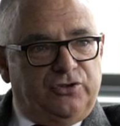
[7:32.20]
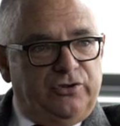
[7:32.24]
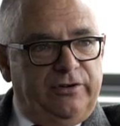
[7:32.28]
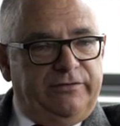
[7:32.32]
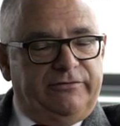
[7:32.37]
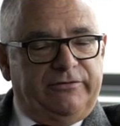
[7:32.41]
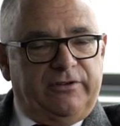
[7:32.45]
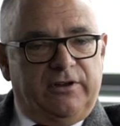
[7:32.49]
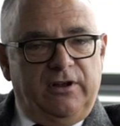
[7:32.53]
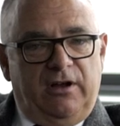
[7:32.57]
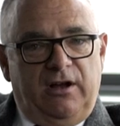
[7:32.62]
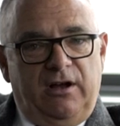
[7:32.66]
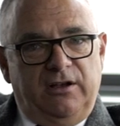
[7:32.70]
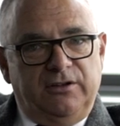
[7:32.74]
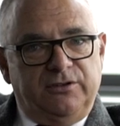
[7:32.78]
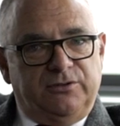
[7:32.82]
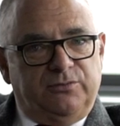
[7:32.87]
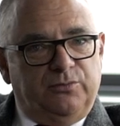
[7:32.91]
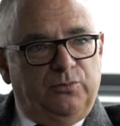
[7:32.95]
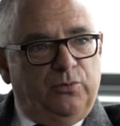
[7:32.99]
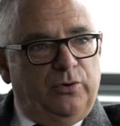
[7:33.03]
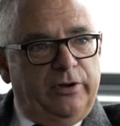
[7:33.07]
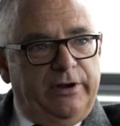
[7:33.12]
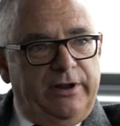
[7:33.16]
drift
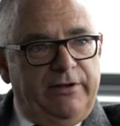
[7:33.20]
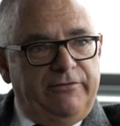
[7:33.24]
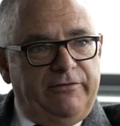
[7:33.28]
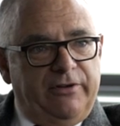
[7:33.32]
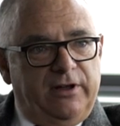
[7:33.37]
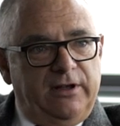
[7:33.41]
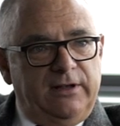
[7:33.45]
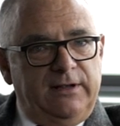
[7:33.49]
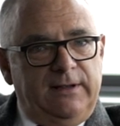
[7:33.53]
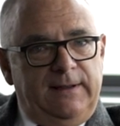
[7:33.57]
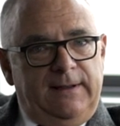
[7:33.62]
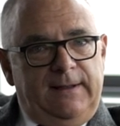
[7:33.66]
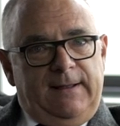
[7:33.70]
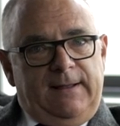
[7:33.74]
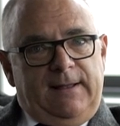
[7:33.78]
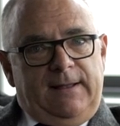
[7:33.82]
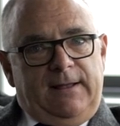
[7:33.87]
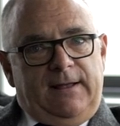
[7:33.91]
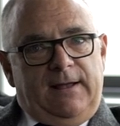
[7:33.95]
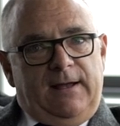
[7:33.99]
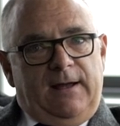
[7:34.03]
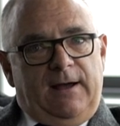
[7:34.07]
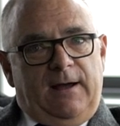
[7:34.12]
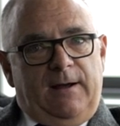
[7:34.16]
cars, whatever.
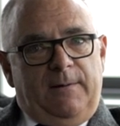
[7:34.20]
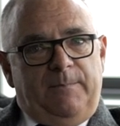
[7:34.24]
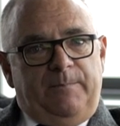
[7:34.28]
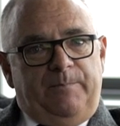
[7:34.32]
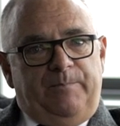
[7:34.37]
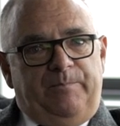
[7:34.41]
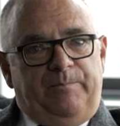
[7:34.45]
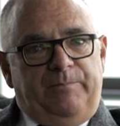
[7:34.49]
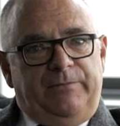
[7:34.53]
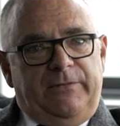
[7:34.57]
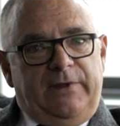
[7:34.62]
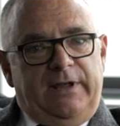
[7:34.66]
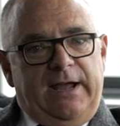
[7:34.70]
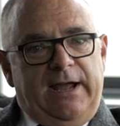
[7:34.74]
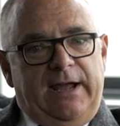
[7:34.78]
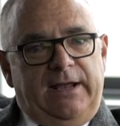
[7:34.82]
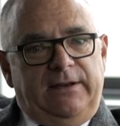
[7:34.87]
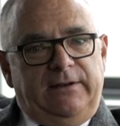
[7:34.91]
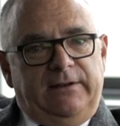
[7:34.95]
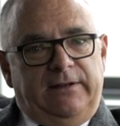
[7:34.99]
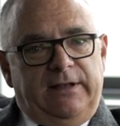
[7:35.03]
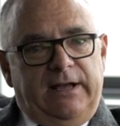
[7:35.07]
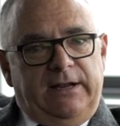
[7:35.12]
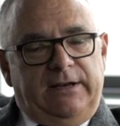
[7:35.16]
Um,
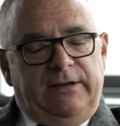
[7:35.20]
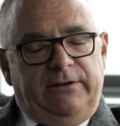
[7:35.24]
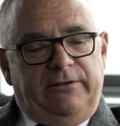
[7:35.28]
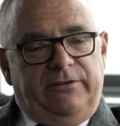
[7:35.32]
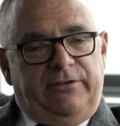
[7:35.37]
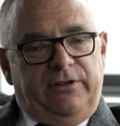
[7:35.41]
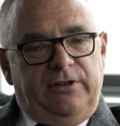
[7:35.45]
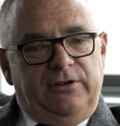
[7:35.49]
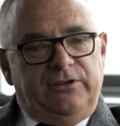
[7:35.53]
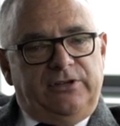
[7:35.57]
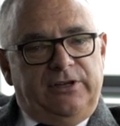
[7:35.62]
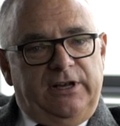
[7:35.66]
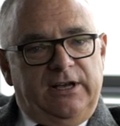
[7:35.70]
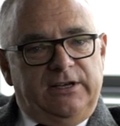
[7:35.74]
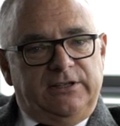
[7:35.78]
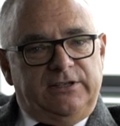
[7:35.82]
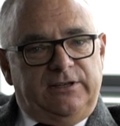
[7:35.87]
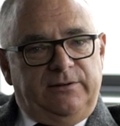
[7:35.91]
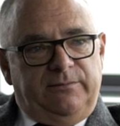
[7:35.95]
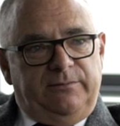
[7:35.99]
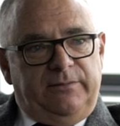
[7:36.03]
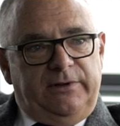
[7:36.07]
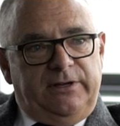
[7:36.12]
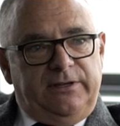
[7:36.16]
and that
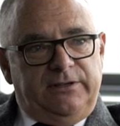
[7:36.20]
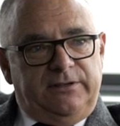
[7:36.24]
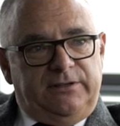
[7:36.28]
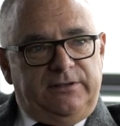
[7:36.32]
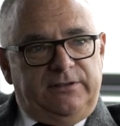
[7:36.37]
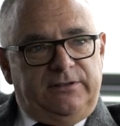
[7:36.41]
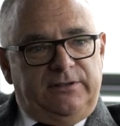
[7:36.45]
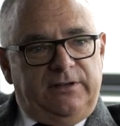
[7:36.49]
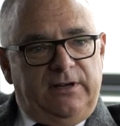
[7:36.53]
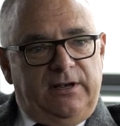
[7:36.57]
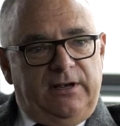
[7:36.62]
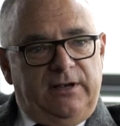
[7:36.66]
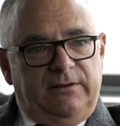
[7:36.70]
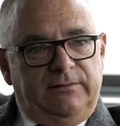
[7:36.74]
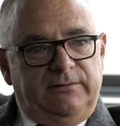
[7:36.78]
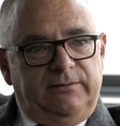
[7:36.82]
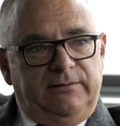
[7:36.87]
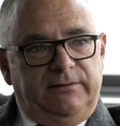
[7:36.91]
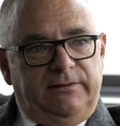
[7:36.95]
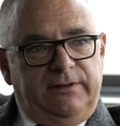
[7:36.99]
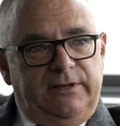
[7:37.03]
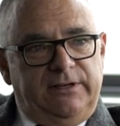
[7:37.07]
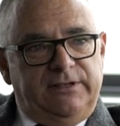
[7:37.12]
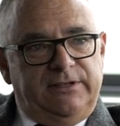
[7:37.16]
enthusiasm is, uh,
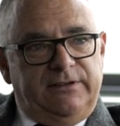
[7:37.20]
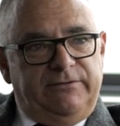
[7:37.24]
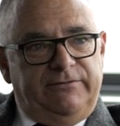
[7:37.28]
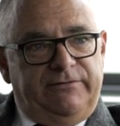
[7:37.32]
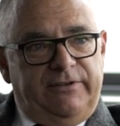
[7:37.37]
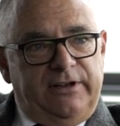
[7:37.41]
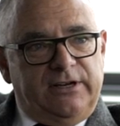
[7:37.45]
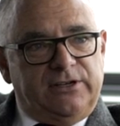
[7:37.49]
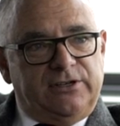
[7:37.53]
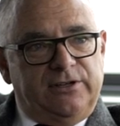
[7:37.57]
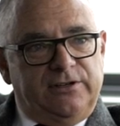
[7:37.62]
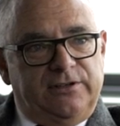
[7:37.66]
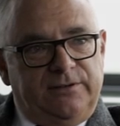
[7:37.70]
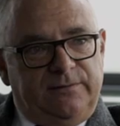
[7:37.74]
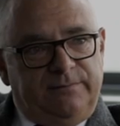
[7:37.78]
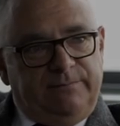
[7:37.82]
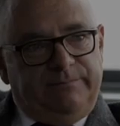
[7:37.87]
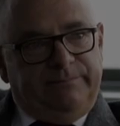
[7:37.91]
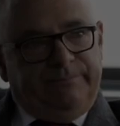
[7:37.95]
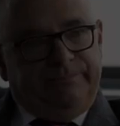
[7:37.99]
is infectious.